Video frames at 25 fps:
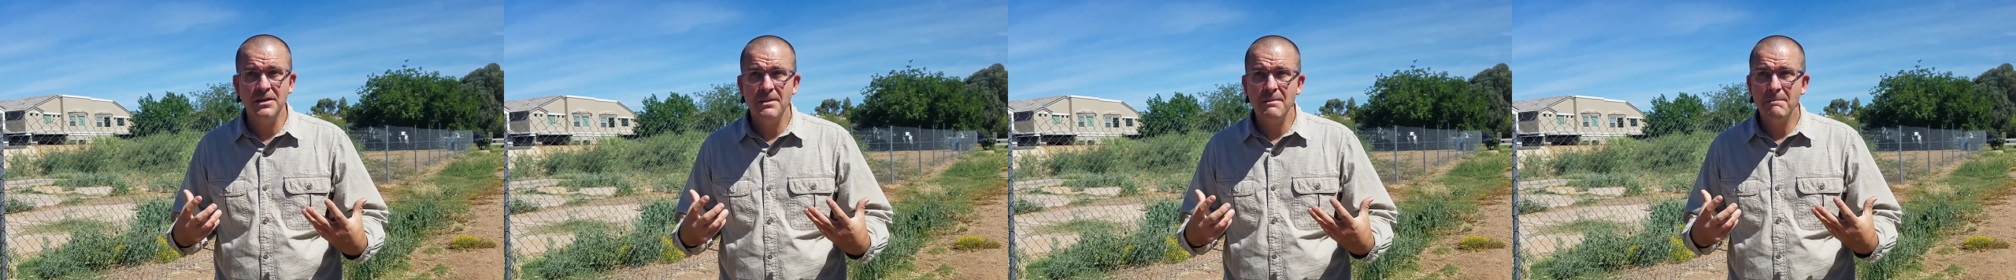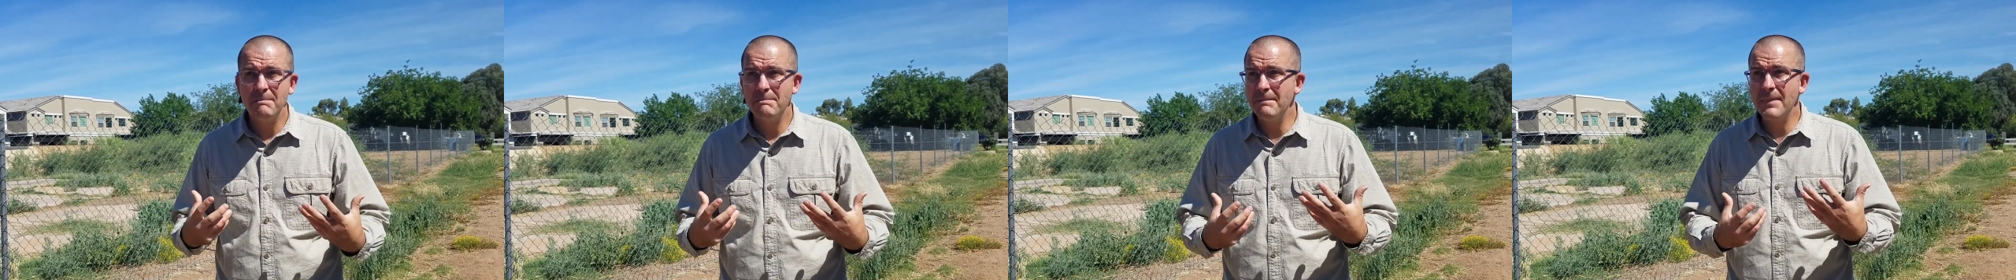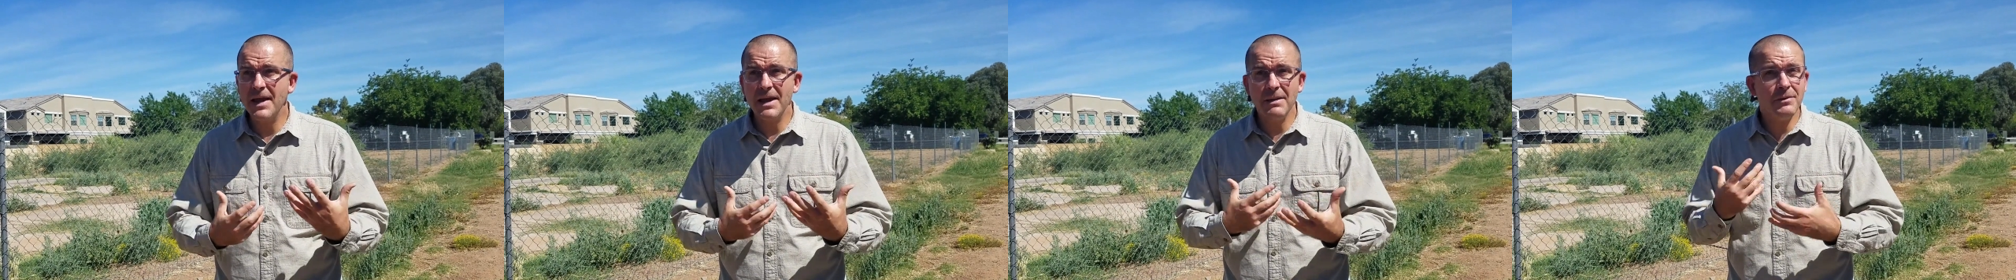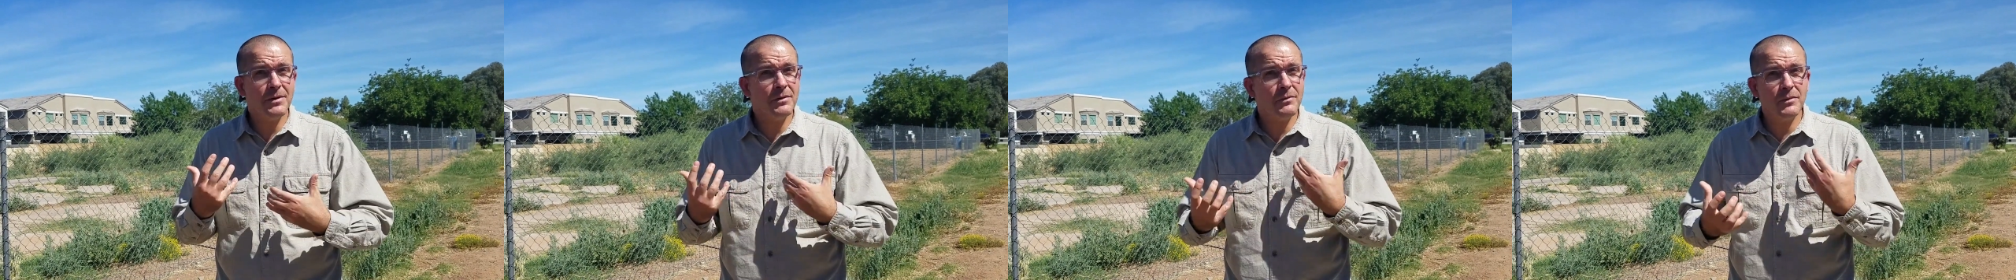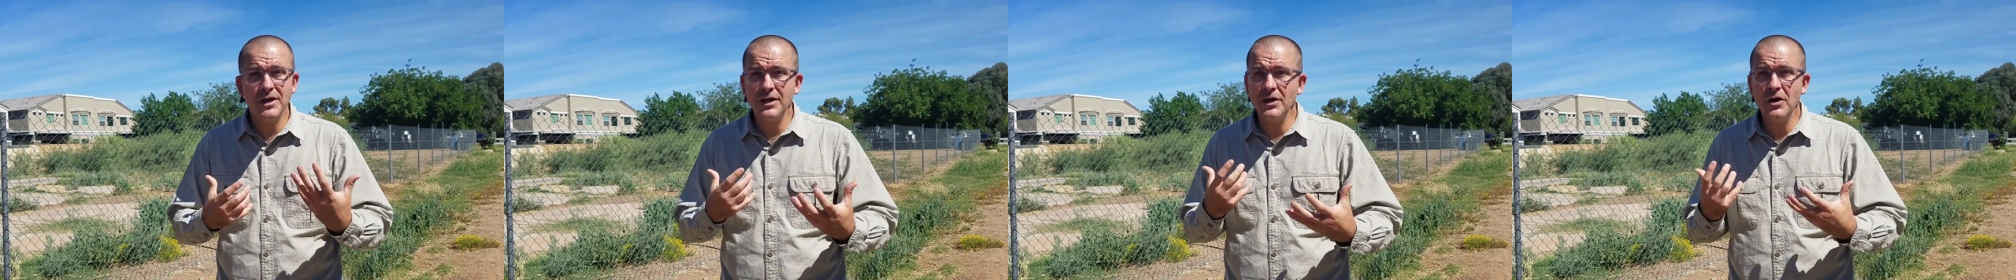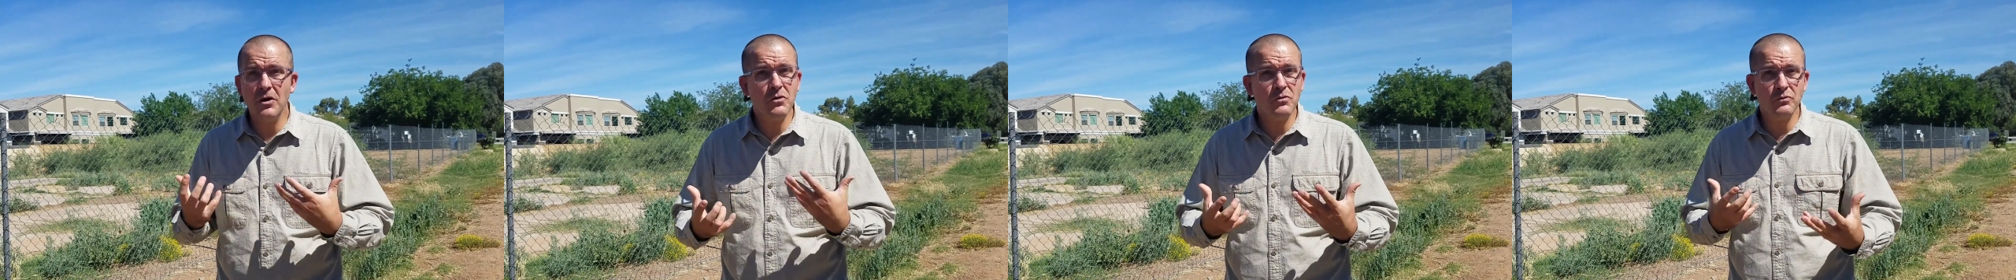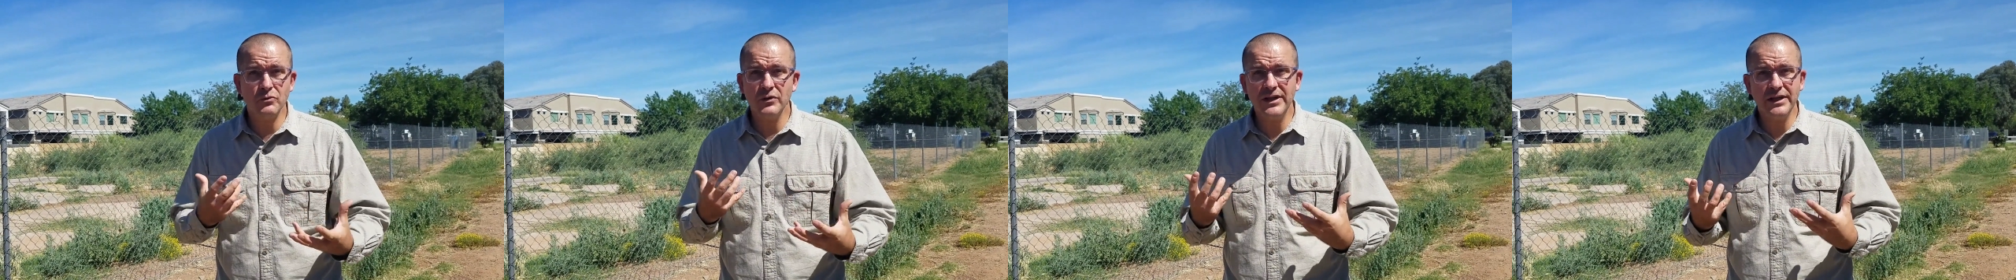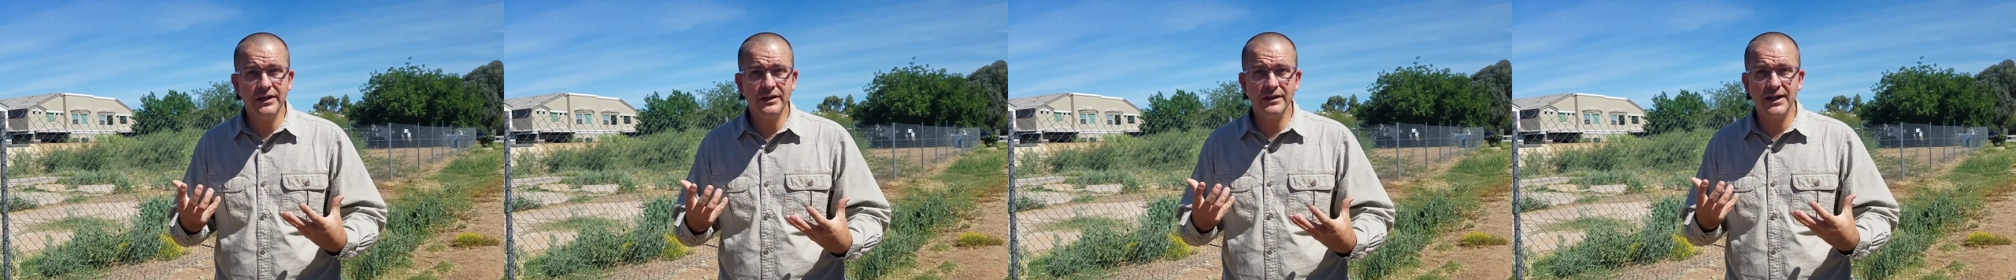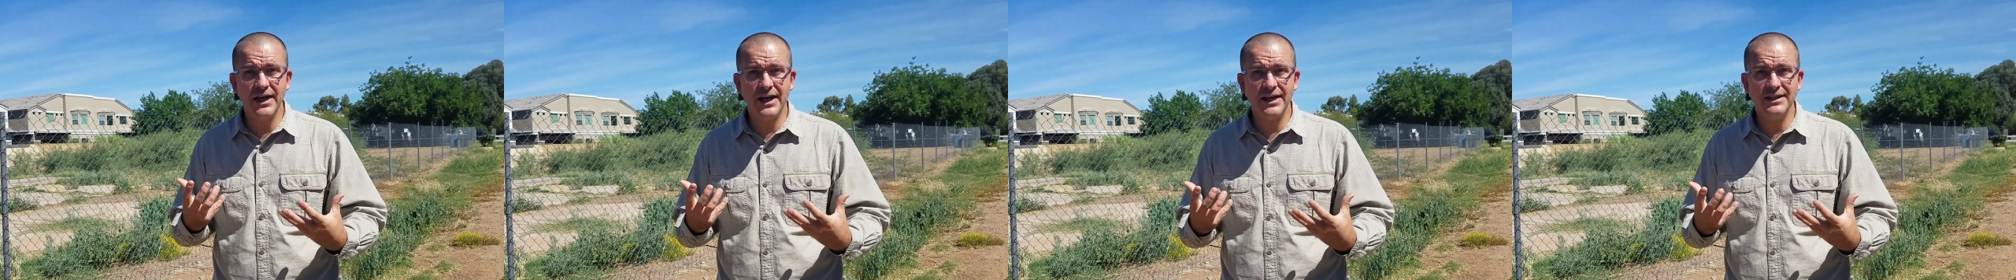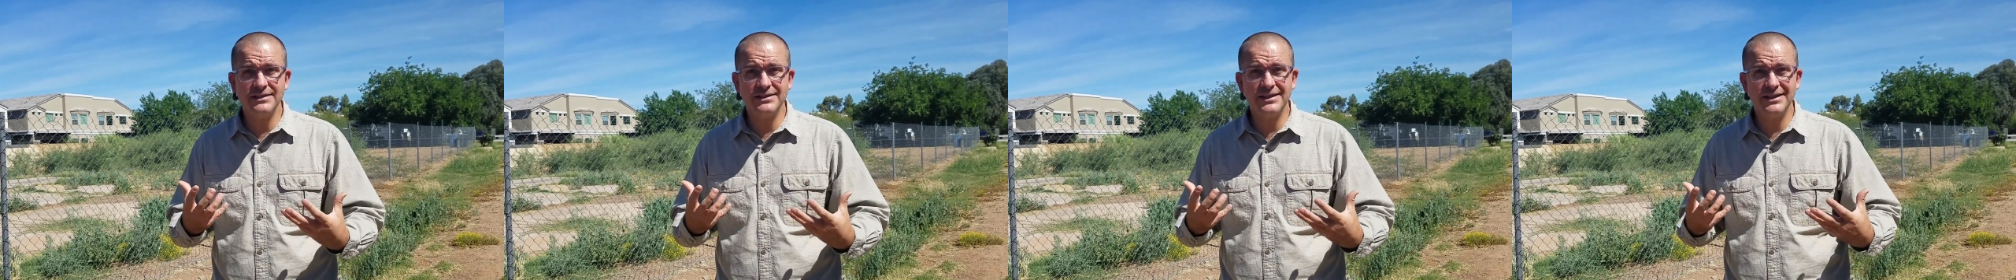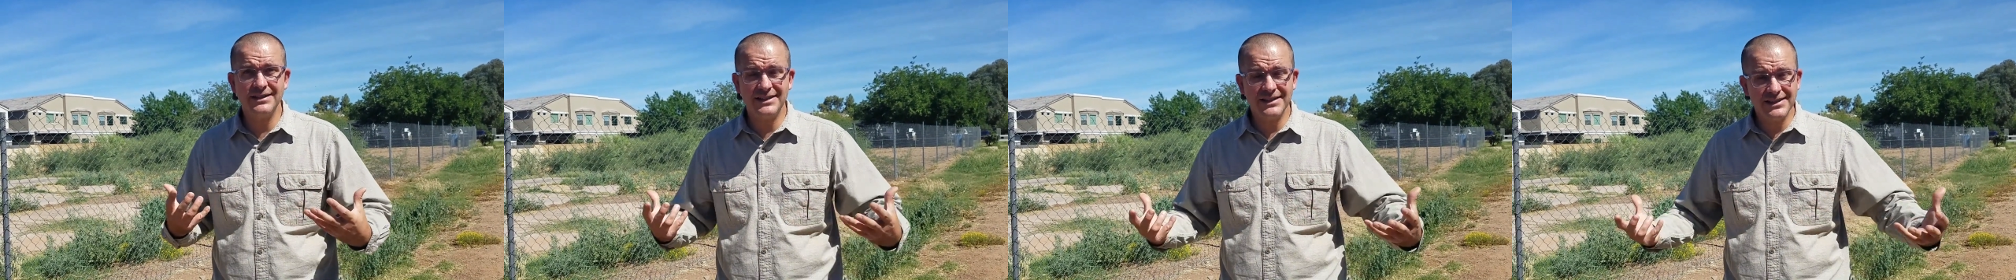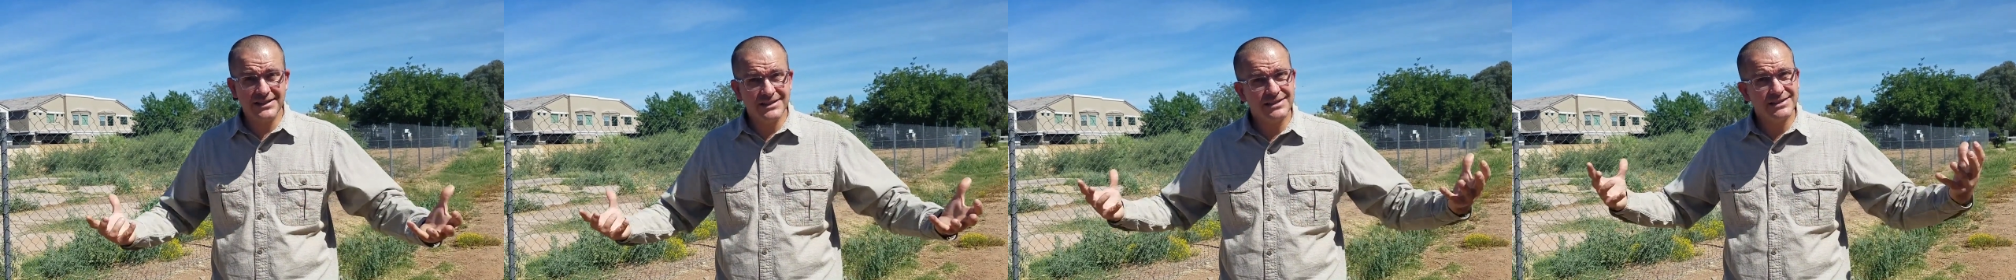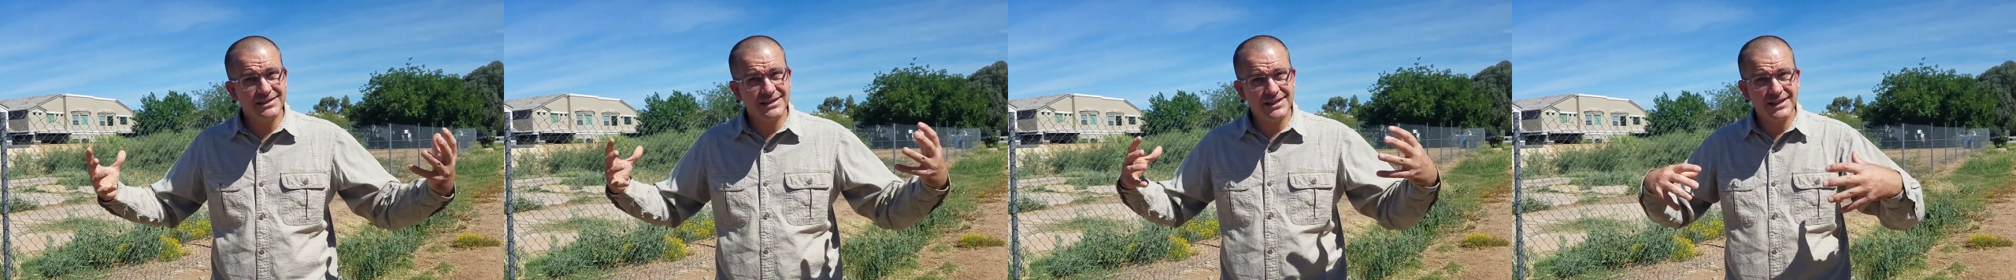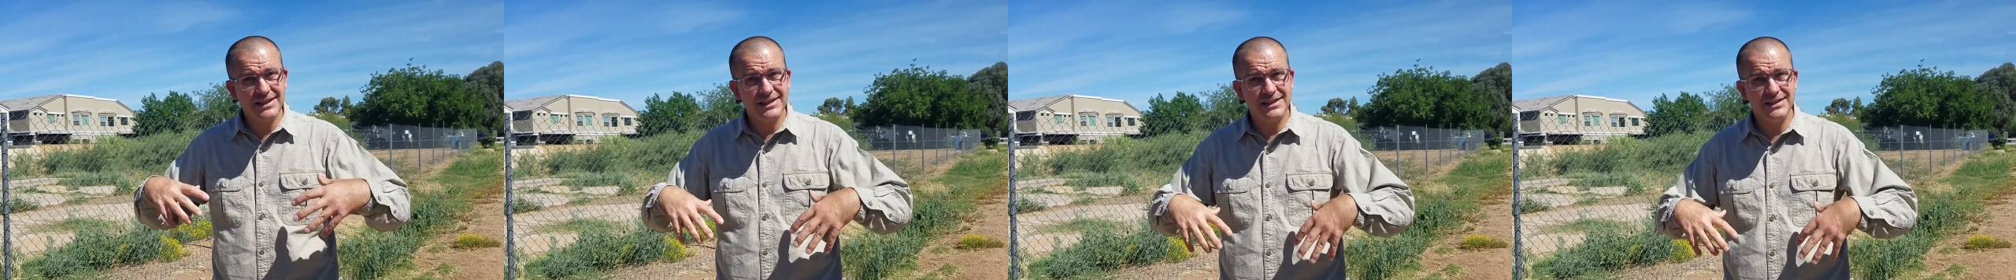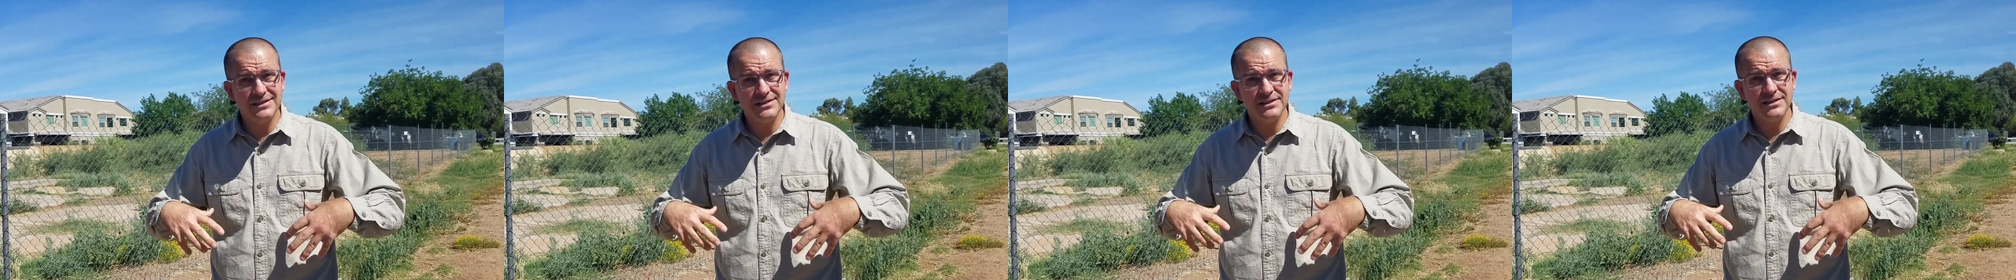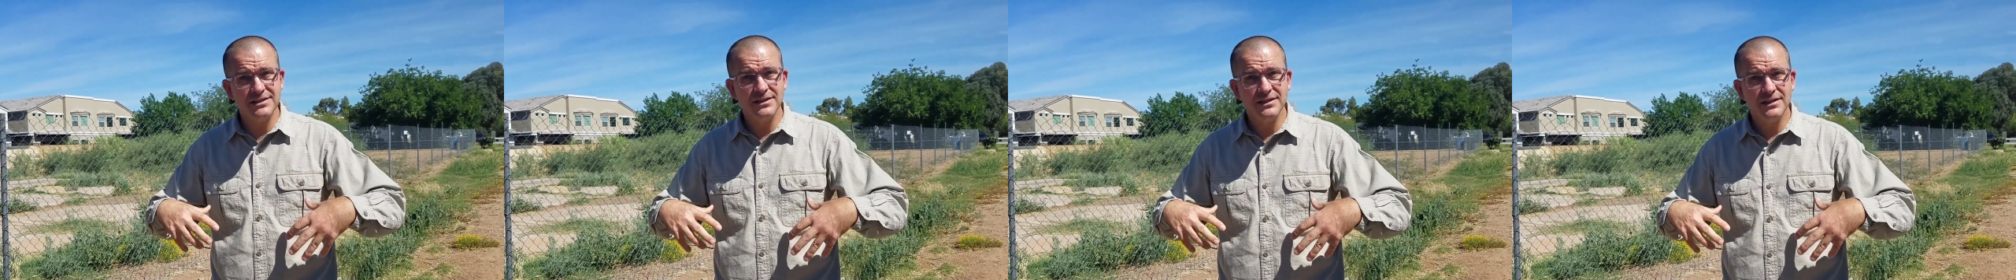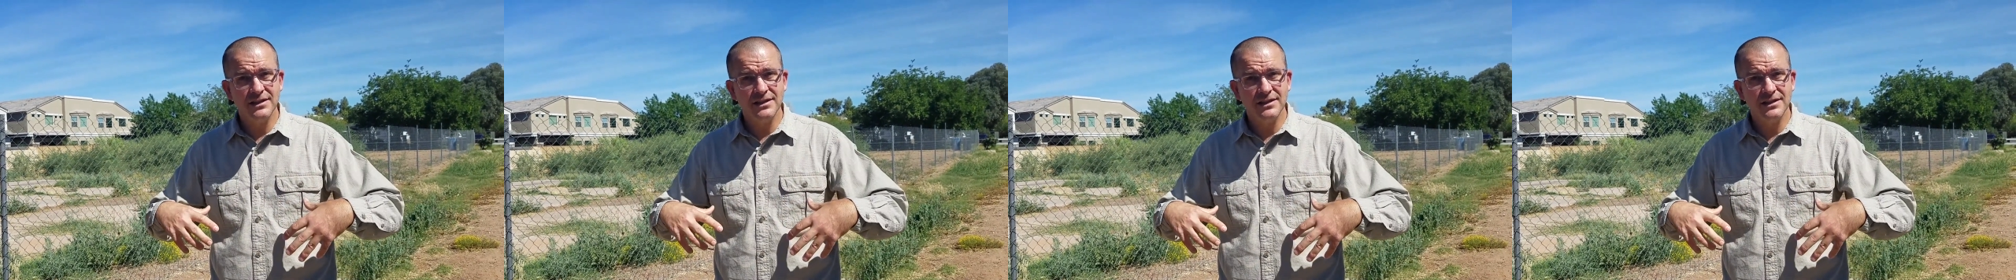maybe we don't realize that these cities